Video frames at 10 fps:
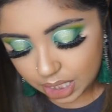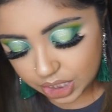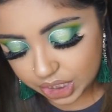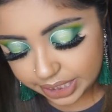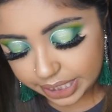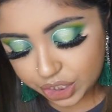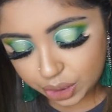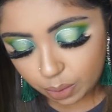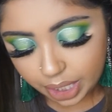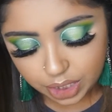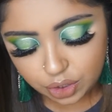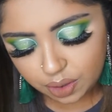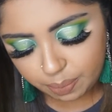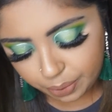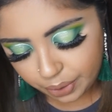She said she wanted to
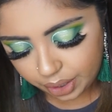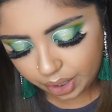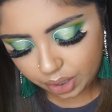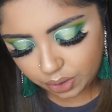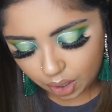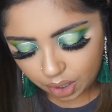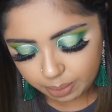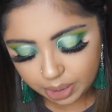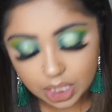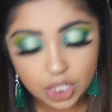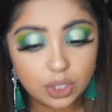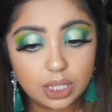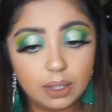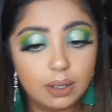report her daughter because she did